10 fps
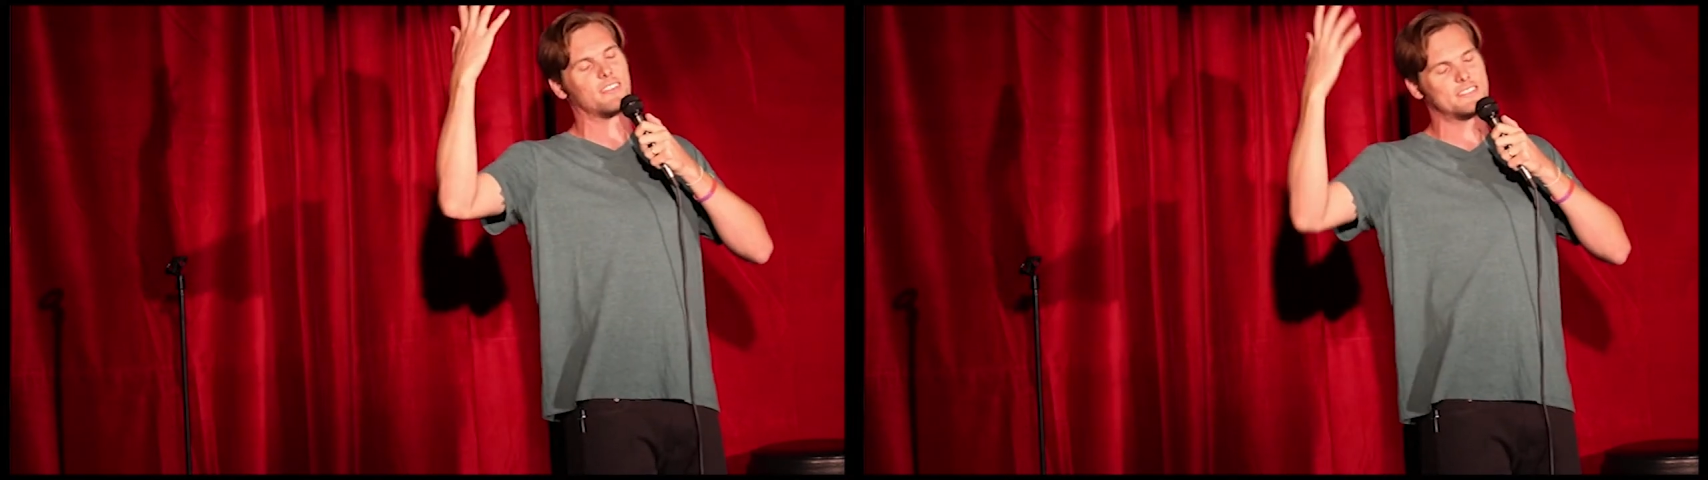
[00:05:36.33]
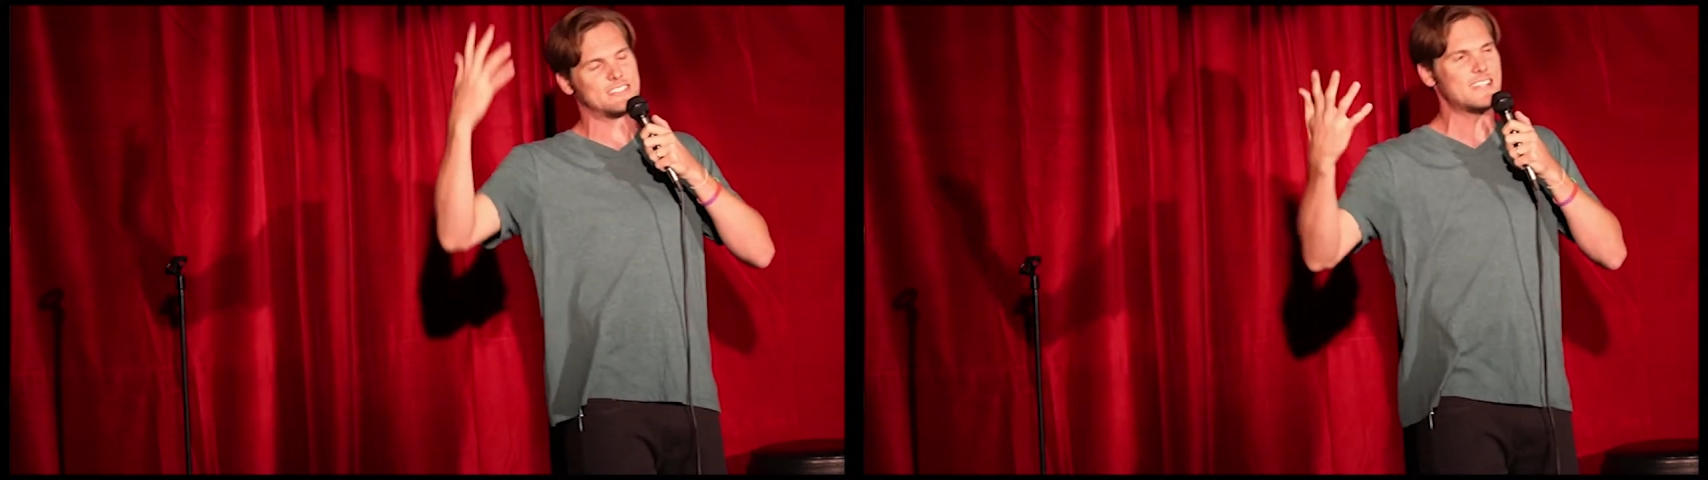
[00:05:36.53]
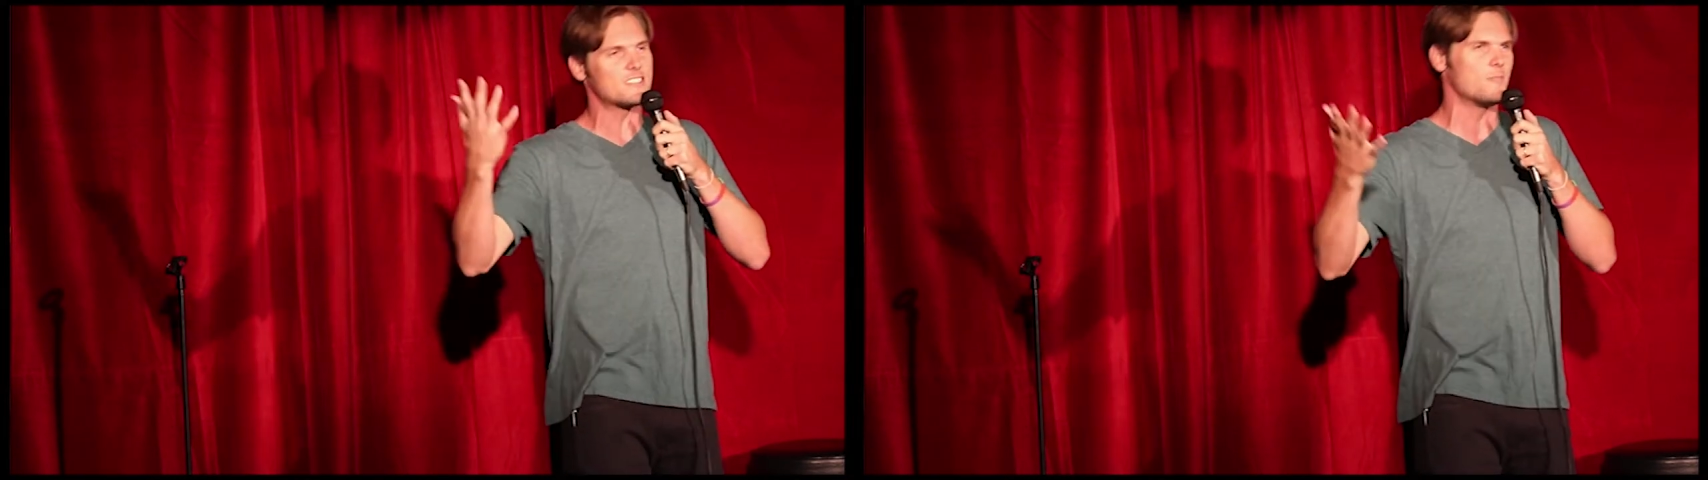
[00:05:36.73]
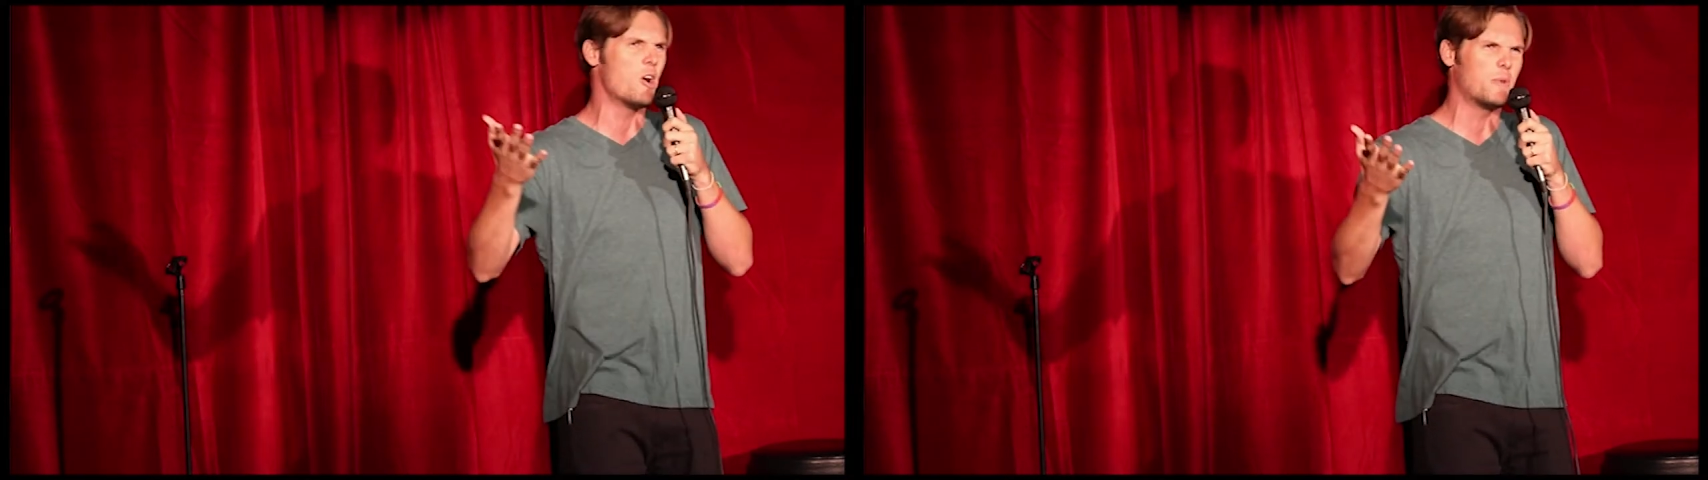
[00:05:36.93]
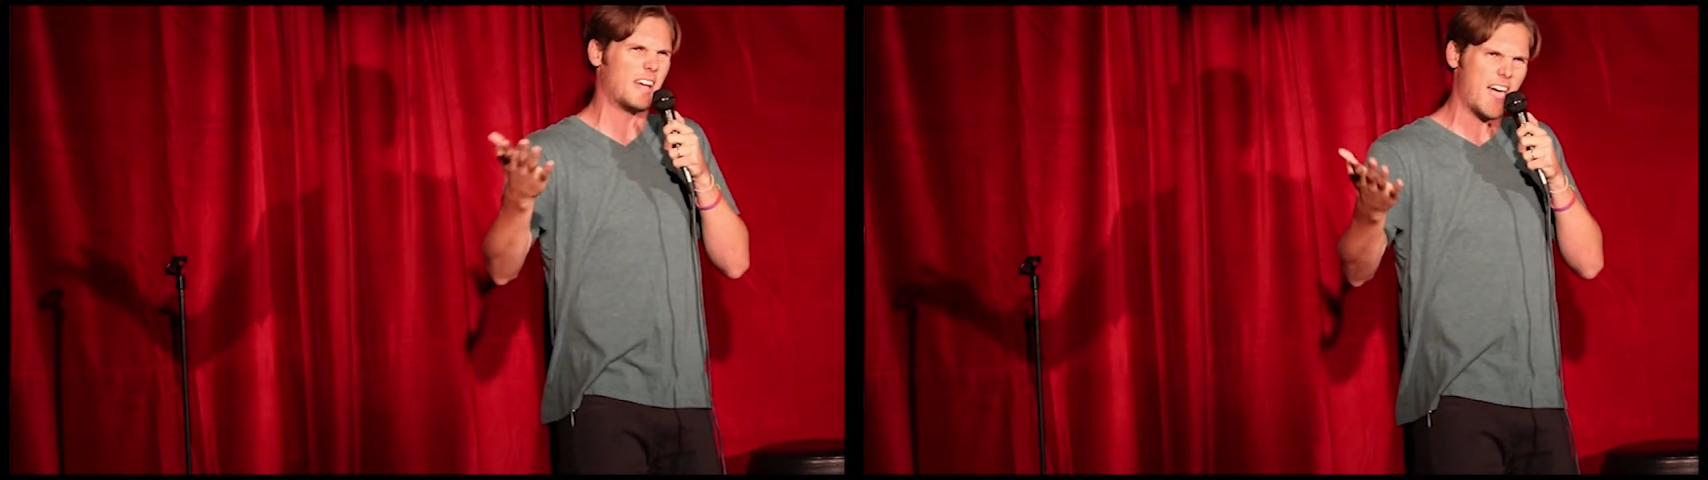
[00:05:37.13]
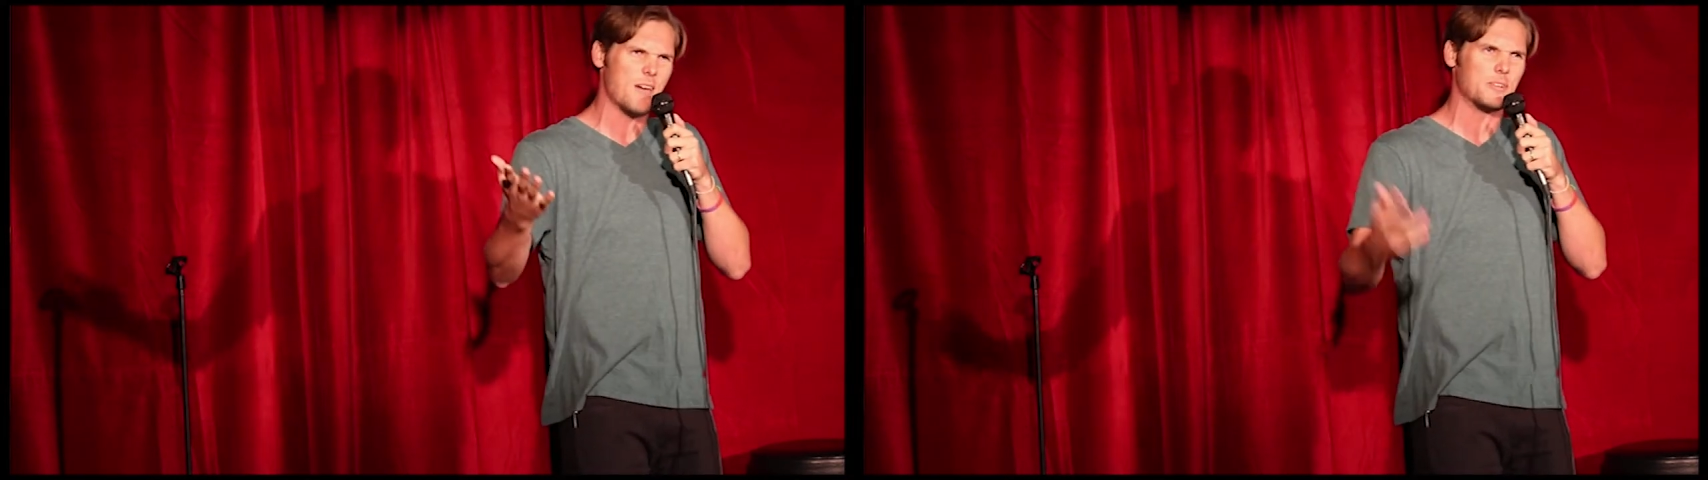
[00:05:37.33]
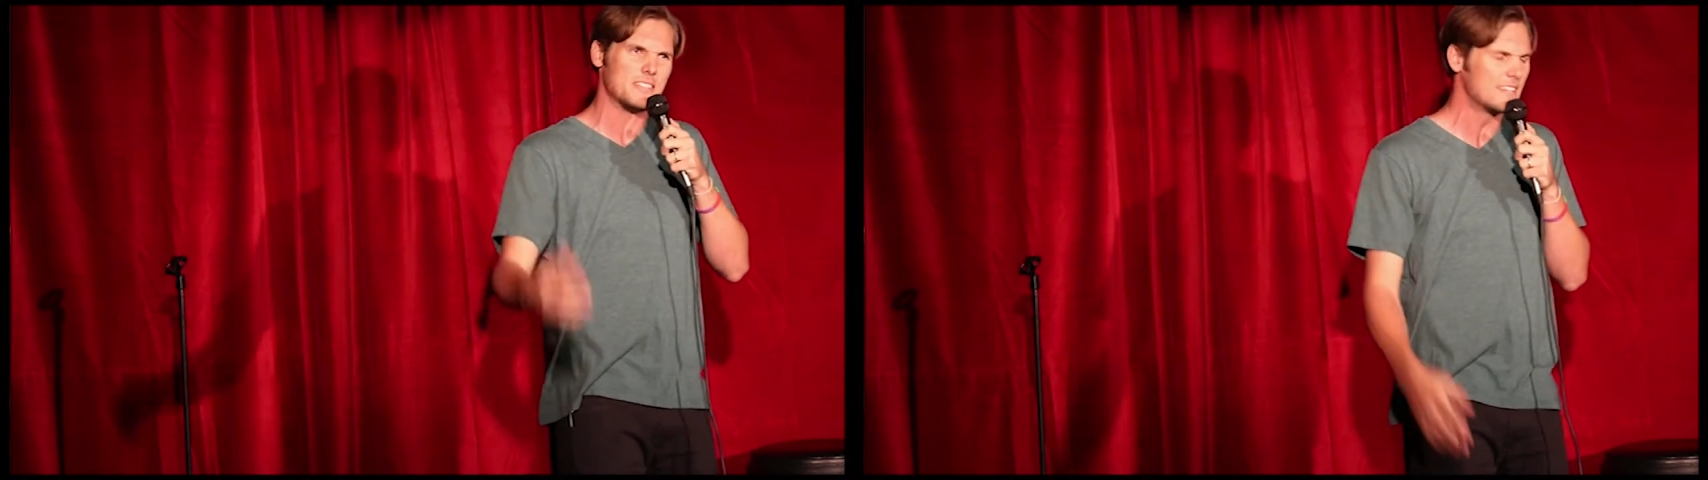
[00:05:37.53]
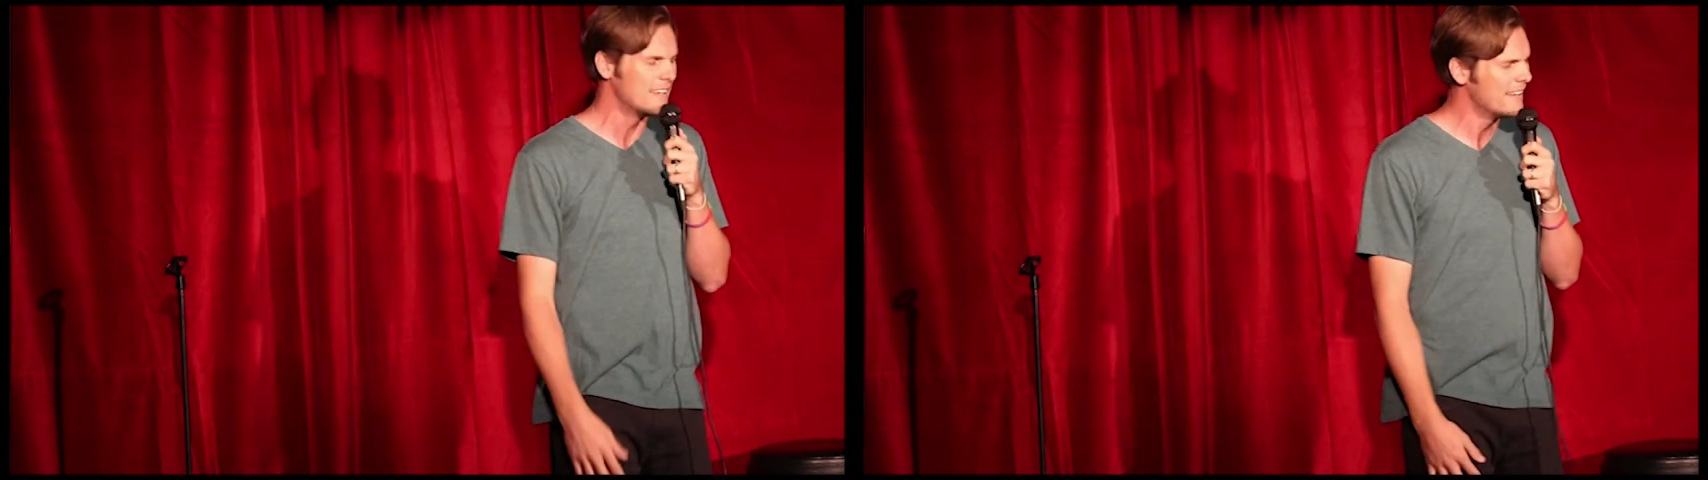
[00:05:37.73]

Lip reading: since the moment it happened.